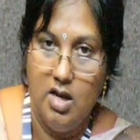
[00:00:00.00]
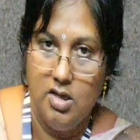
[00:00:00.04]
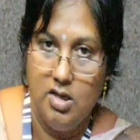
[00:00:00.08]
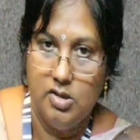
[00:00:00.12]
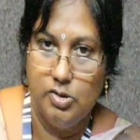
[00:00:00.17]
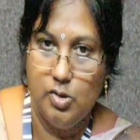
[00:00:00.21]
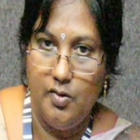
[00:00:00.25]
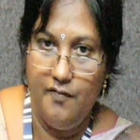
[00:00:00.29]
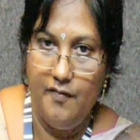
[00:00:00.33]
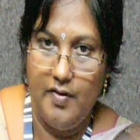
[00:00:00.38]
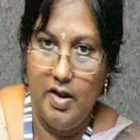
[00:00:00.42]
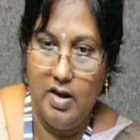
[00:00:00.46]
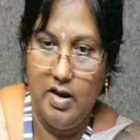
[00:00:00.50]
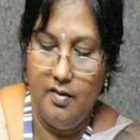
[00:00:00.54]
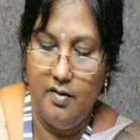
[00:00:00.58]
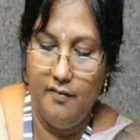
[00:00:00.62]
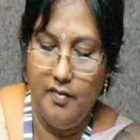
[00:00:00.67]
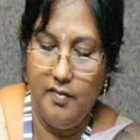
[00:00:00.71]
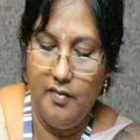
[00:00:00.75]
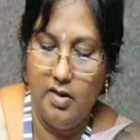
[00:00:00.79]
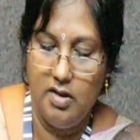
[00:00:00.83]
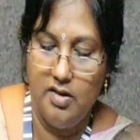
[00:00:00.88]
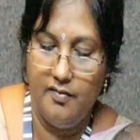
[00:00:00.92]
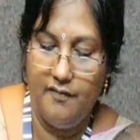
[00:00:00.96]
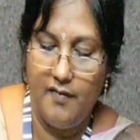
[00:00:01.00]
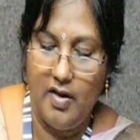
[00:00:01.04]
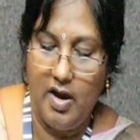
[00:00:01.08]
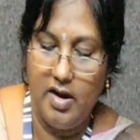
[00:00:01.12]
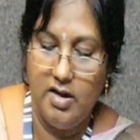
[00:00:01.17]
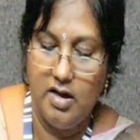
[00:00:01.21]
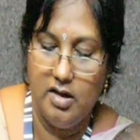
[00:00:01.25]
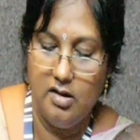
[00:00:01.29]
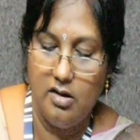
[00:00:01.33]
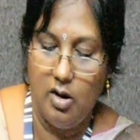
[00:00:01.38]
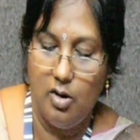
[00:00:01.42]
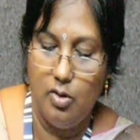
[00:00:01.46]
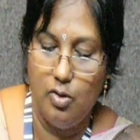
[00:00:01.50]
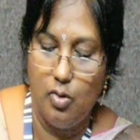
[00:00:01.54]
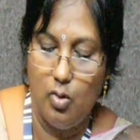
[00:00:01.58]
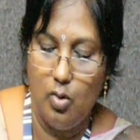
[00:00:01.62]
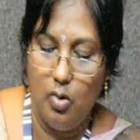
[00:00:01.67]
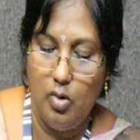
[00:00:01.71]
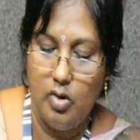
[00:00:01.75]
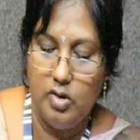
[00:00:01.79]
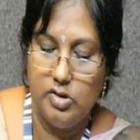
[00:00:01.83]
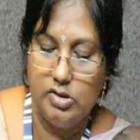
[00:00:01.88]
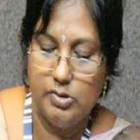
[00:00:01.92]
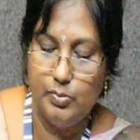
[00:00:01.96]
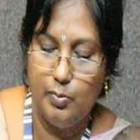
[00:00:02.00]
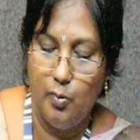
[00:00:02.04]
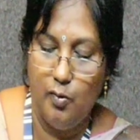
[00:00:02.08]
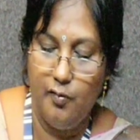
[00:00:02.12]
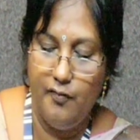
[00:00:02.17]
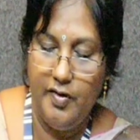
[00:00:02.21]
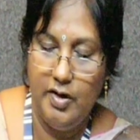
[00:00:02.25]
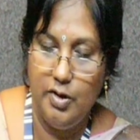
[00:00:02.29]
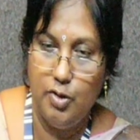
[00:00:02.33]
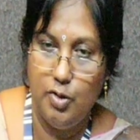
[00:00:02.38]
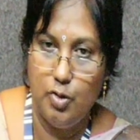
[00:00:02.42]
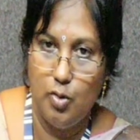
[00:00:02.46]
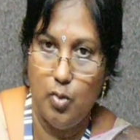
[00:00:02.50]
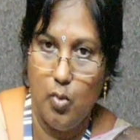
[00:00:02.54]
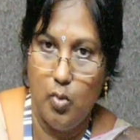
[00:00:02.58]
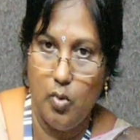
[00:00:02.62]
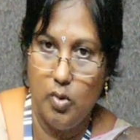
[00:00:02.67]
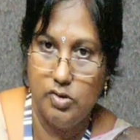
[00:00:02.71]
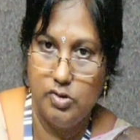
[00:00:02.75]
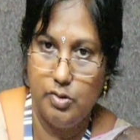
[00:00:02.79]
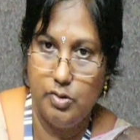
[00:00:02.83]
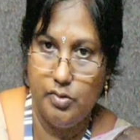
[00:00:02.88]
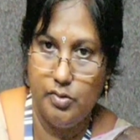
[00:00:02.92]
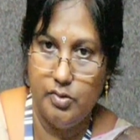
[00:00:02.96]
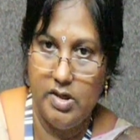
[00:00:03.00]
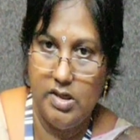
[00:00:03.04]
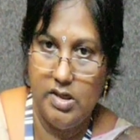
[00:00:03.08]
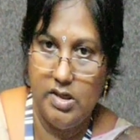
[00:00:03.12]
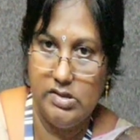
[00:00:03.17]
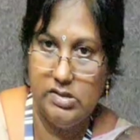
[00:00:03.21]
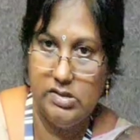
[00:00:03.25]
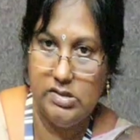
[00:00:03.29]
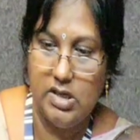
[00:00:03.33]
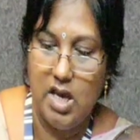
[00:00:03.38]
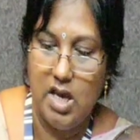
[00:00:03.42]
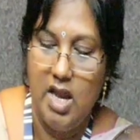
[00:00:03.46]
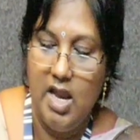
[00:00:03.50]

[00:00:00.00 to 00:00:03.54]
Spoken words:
So whenever the finite control is moving towards to this,